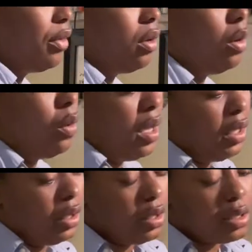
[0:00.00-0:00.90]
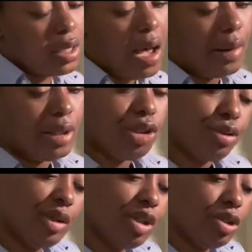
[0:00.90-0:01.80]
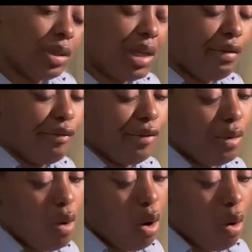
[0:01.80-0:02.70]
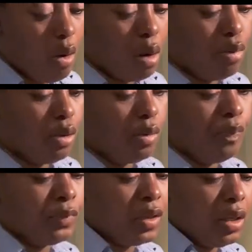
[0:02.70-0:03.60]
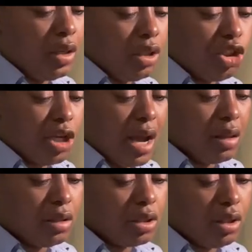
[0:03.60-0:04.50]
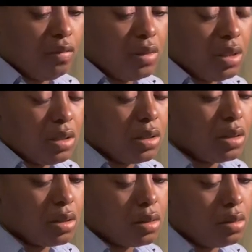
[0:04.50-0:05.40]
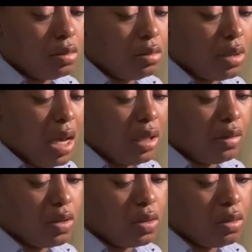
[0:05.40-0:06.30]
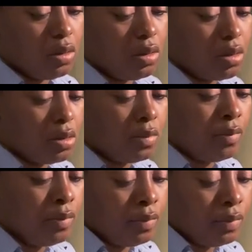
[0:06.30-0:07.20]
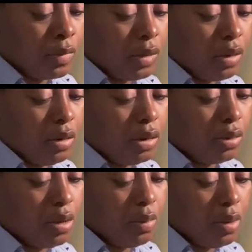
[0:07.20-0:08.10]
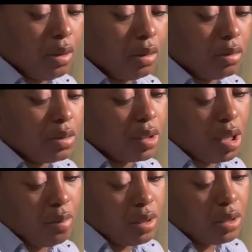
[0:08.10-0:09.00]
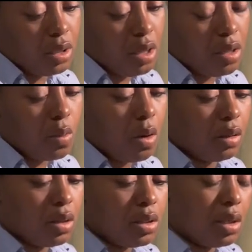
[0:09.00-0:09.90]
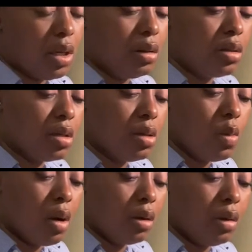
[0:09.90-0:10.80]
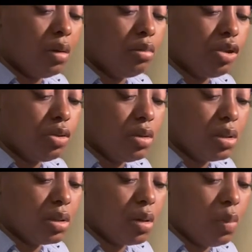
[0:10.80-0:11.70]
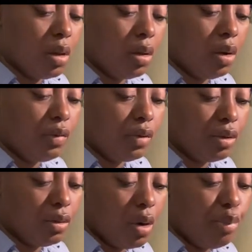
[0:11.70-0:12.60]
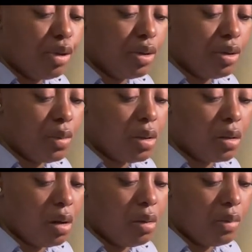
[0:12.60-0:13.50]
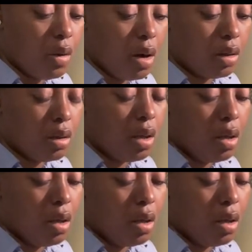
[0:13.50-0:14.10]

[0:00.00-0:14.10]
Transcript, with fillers: they're awakening to how they treated you and they feel horrible challenge of this Nine of Swords. Three of Pentacles, coming together, working together, teamwork, or them choosing someone over you or putting you in a third party.